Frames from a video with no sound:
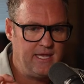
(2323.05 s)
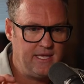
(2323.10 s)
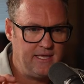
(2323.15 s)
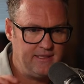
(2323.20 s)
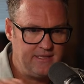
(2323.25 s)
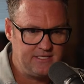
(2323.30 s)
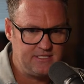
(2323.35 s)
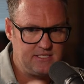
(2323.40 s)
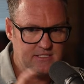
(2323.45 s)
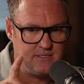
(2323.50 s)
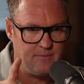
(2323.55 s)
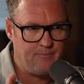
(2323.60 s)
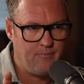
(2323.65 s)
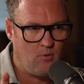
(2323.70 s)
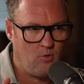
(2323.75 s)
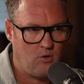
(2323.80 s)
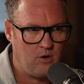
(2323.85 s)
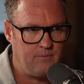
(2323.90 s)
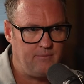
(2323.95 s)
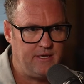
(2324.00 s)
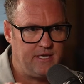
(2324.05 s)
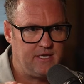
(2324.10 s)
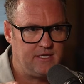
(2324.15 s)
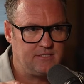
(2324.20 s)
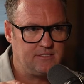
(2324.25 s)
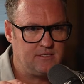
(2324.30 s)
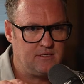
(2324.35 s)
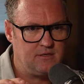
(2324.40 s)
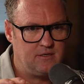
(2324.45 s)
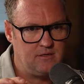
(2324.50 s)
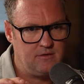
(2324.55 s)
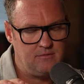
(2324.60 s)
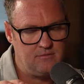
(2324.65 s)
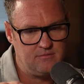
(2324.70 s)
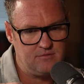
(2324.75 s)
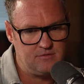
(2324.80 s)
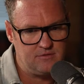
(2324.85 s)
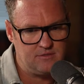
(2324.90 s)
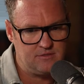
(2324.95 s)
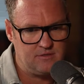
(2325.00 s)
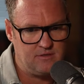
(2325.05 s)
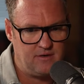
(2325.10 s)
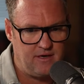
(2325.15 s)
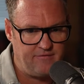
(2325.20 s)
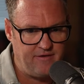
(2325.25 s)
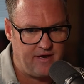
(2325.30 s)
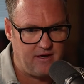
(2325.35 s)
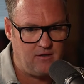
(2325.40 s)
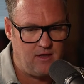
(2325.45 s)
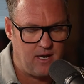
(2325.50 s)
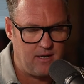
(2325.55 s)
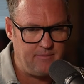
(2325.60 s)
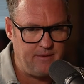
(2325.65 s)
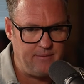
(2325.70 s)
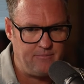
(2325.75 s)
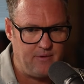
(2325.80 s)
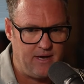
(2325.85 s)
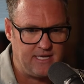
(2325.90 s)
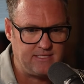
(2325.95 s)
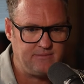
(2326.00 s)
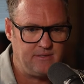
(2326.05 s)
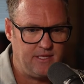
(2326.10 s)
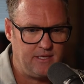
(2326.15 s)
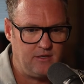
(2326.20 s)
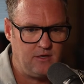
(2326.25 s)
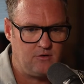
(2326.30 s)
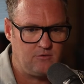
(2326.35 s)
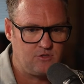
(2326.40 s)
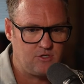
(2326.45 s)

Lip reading: this is important because I've had a lot of people ask me like,